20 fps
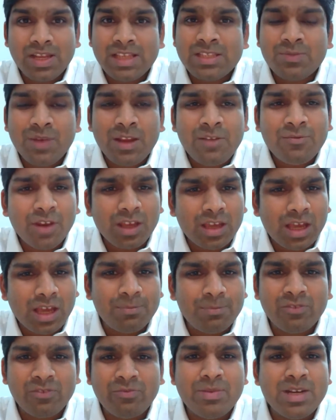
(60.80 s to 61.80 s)
wait for a
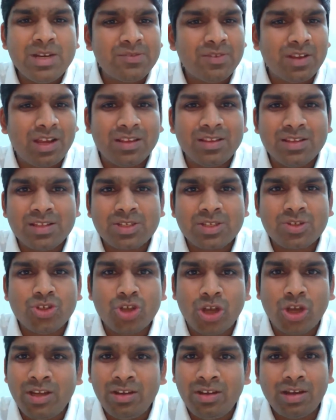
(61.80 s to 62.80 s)
couple of minutes for others to
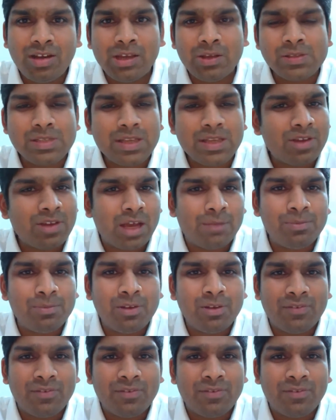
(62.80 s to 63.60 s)
join. I also have a couple of